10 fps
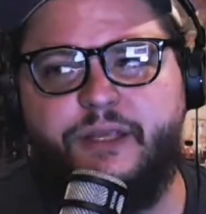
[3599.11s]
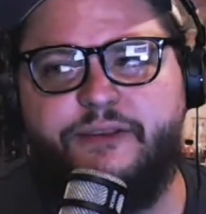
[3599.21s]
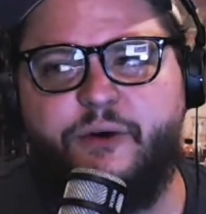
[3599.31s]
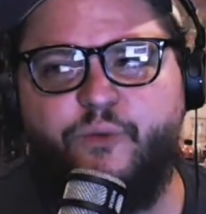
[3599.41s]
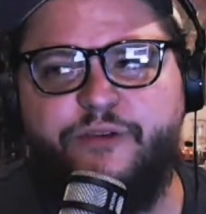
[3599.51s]

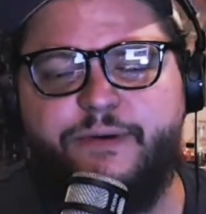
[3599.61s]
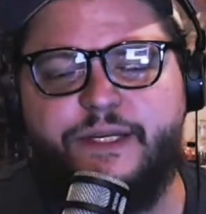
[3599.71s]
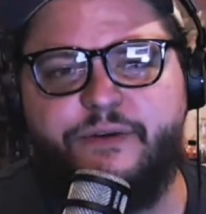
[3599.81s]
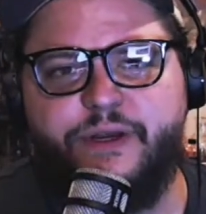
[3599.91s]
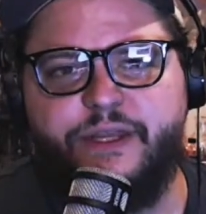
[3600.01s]
that we've been
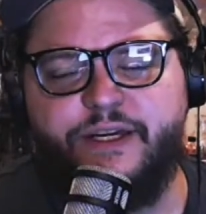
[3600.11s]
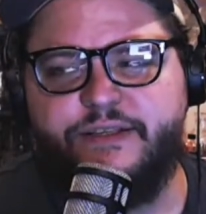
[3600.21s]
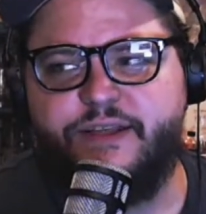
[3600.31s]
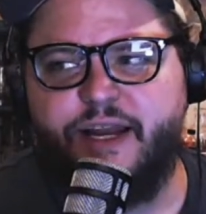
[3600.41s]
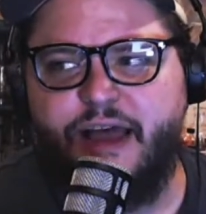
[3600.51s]
doing
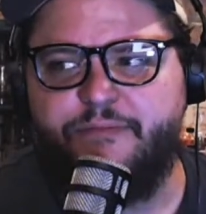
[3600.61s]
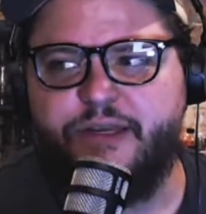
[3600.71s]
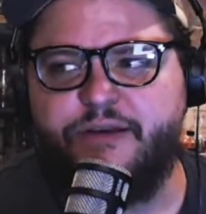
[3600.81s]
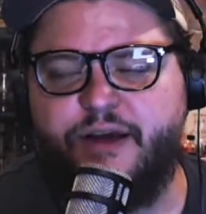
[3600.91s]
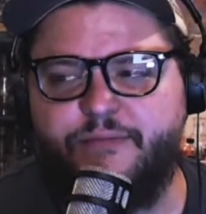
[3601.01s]
this, that I've
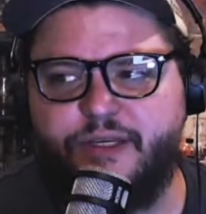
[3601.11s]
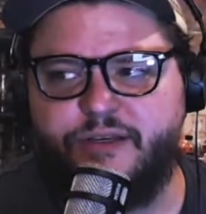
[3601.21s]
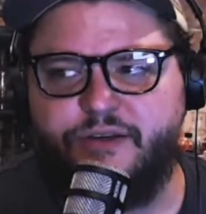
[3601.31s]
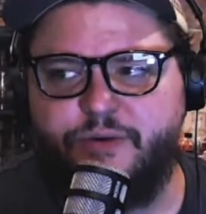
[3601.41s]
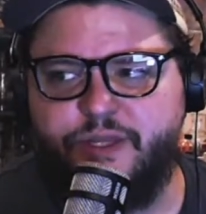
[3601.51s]
been
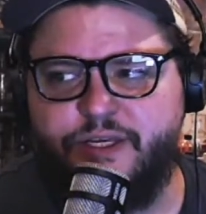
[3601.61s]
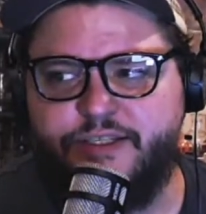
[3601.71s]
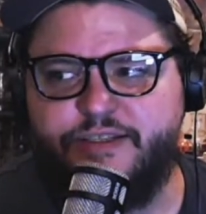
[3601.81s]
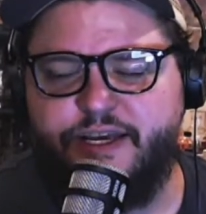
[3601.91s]
doing this,